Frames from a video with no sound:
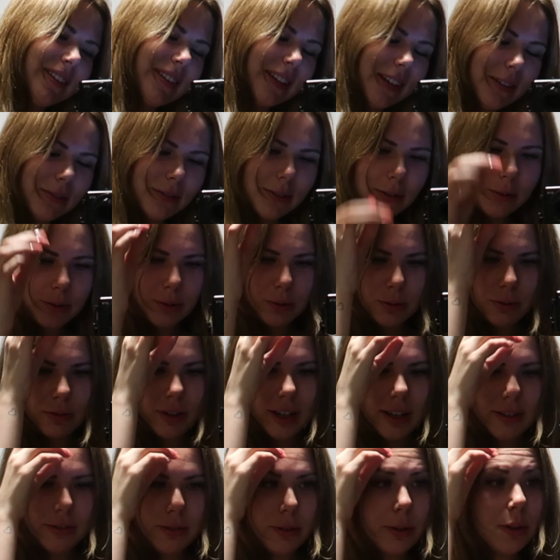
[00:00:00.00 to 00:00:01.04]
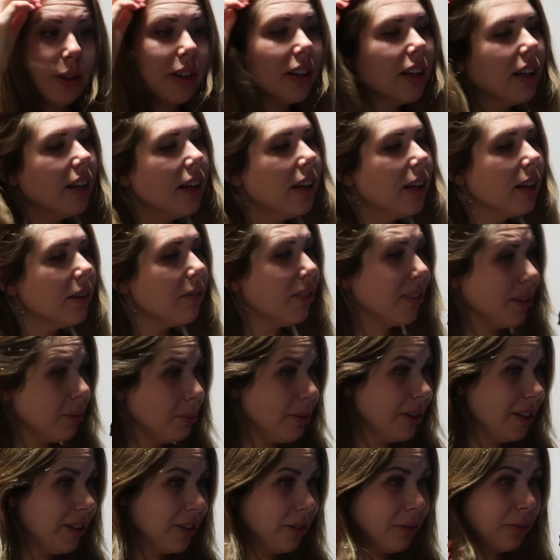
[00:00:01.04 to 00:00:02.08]
it safely to Frankfurt. It was a
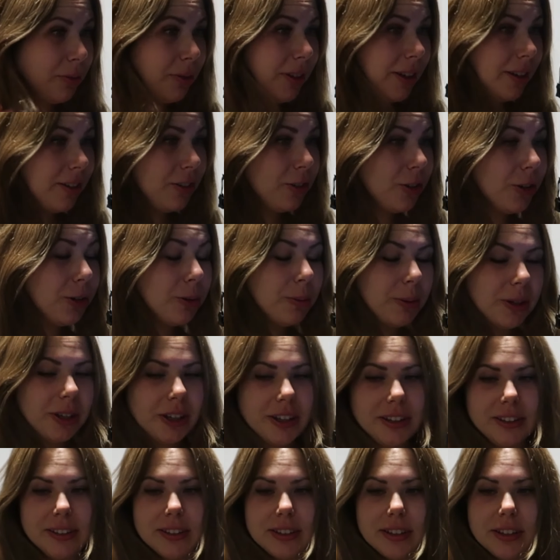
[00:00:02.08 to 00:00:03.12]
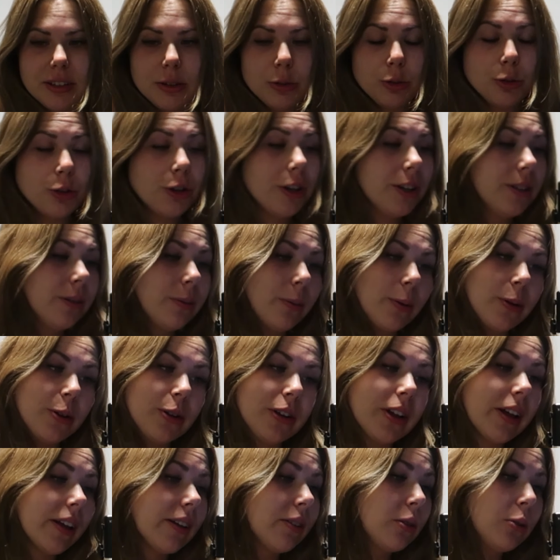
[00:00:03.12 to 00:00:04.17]
bit of an adventure because the trains were
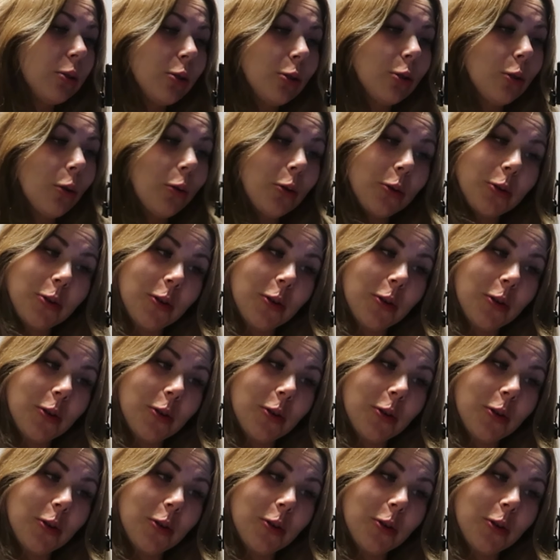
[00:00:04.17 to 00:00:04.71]
like so